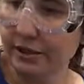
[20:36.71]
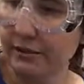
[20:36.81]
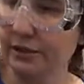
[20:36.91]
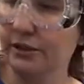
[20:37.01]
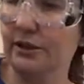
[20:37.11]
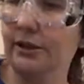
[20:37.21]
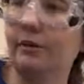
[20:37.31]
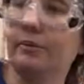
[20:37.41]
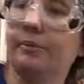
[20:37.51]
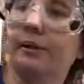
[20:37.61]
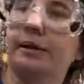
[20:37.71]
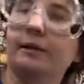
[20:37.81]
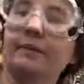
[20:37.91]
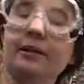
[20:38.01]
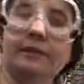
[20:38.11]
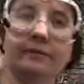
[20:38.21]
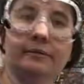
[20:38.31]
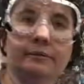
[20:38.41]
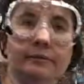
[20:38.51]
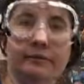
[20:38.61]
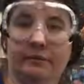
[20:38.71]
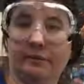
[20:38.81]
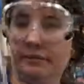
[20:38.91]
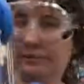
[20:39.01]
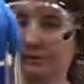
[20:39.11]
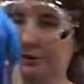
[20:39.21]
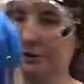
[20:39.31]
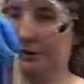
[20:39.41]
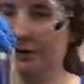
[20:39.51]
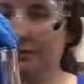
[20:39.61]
was our single replacement. This one's coming